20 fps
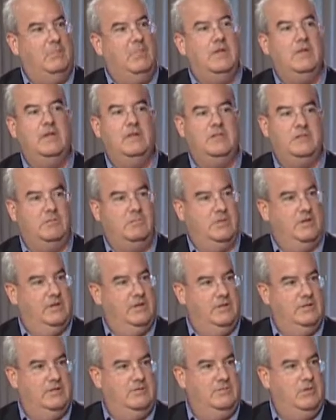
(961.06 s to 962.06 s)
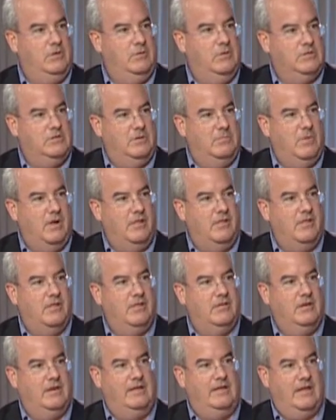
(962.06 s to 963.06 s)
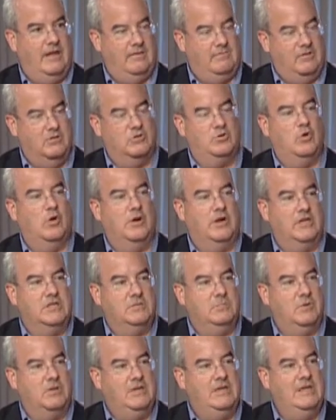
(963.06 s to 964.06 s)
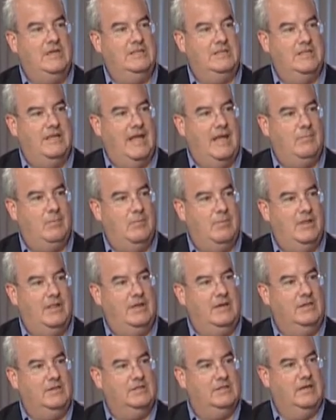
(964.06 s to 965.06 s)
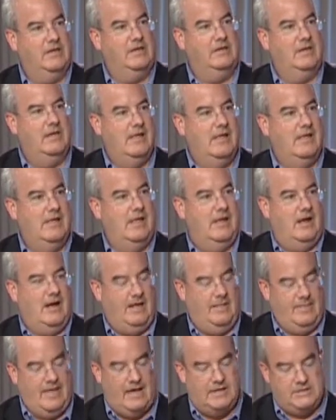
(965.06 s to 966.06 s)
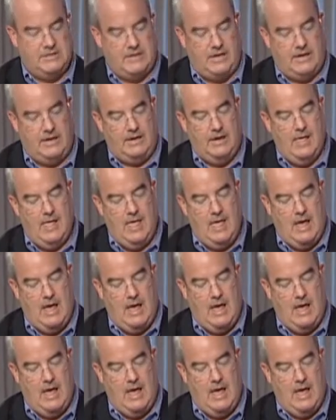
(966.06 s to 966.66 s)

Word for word: millions and millions of units a month, and they have the strong expertise and the capabilities on on that side.